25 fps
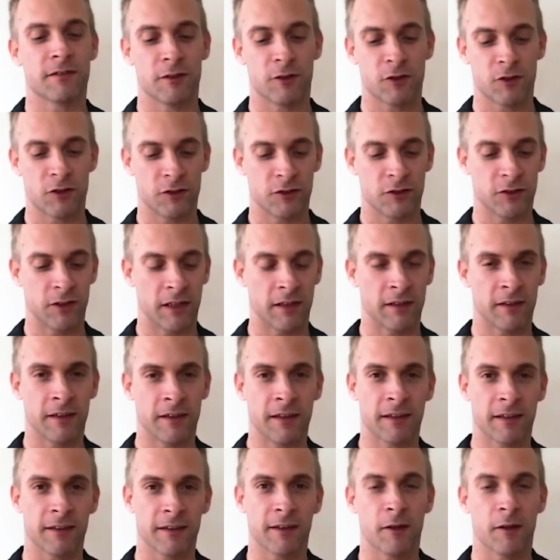
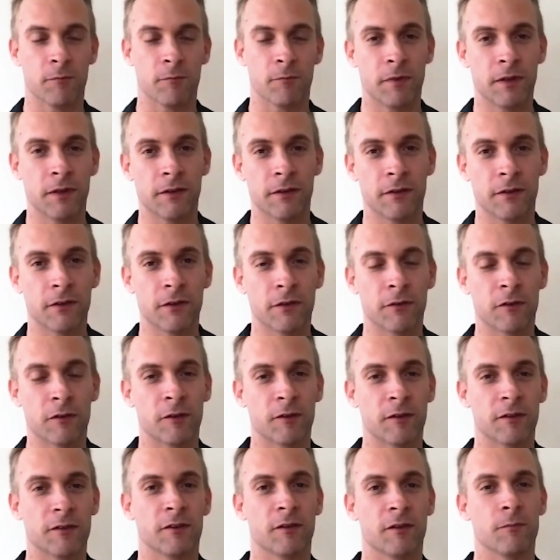sharing a meal or
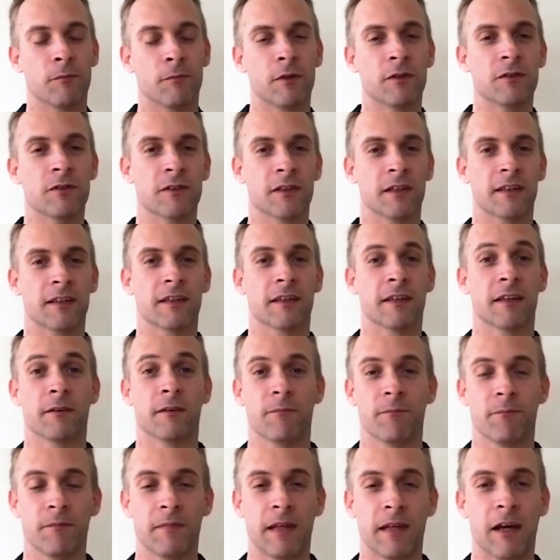music, and
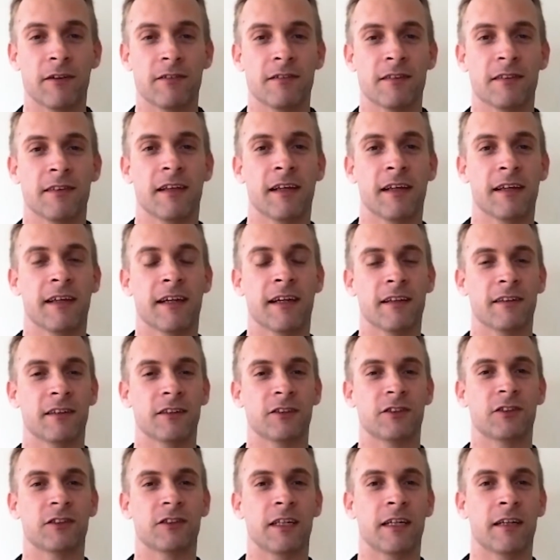now today getting to
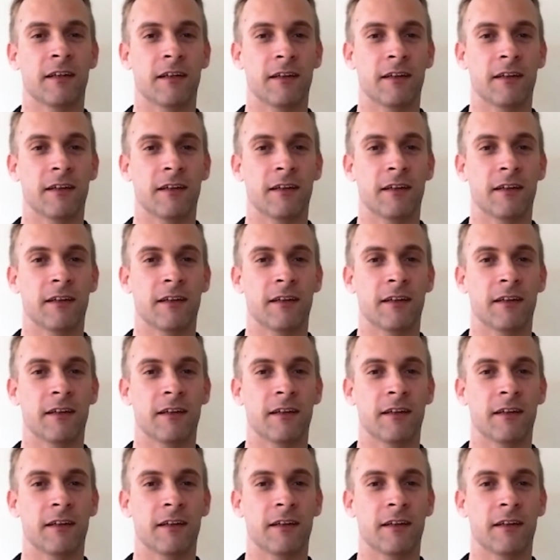share